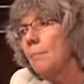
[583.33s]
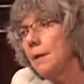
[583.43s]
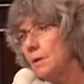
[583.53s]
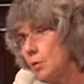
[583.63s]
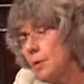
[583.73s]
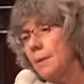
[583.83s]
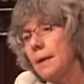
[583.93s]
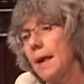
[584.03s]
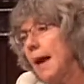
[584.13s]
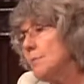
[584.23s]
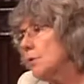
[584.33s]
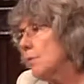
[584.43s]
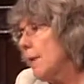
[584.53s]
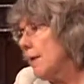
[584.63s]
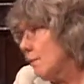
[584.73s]
Bintu had been
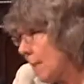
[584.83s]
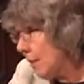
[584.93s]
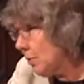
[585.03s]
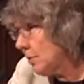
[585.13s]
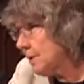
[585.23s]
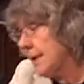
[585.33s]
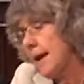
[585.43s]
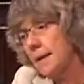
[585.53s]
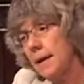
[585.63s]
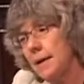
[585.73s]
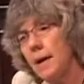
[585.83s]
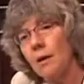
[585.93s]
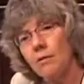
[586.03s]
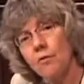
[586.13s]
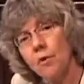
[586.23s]
captured by the rebels and
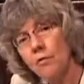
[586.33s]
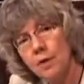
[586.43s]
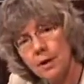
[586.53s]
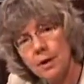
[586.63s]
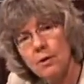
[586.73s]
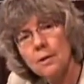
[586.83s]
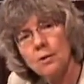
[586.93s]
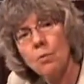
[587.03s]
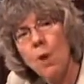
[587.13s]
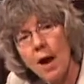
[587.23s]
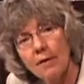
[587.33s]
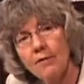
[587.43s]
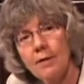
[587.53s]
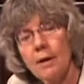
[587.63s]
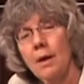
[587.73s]
held for over a year as a
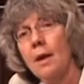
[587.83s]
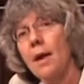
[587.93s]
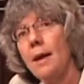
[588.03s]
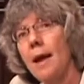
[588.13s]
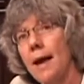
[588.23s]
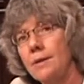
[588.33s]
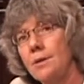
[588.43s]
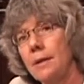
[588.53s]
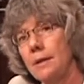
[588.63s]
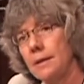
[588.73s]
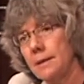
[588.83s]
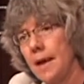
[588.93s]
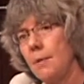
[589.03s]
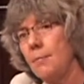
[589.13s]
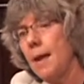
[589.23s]
wife, and actually had
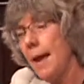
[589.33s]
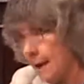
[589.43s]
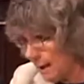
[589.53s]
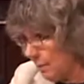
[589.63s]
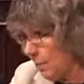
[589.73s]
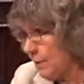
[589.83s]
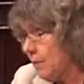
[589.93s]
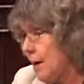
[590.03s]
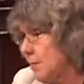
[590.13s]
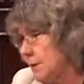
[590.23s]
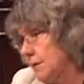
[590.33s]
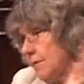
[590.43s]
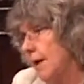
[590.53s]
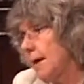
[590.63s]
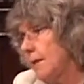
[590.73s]
escaped naked when the rebels
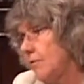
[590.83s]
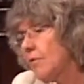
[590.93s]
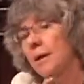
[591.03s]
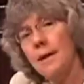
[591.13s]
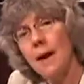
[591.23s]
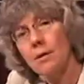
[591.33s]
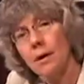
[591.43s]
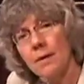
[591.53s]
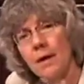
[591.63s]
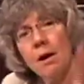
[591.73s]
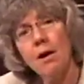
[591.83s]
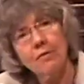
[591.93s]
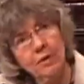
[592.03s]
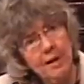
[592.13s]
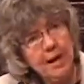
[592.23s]
invaded Freetown on that
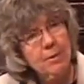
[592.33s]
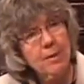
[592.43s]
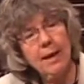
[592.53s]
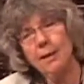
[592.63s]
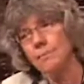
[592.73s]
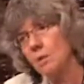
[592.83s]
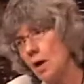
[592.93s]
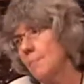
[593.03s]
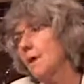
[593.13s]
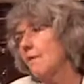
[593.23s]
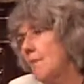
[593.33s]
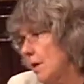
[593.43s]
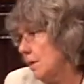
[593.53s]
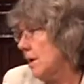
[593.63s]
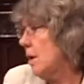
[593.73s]
awful day when they chopped off
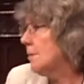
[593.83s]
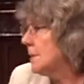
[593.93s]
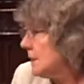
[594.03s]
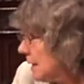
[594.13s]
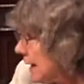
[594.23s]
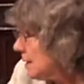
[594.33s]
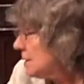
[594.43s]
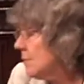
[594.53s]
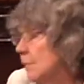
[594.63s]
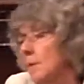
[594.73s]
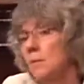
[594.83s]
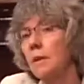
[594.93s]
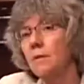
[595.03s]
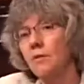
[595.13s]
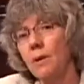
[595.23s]
all the arms and legs of
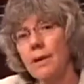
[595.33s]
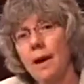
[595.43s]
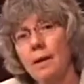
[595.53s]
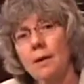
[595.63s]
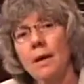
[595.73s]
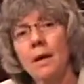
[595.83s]
people in Freetown.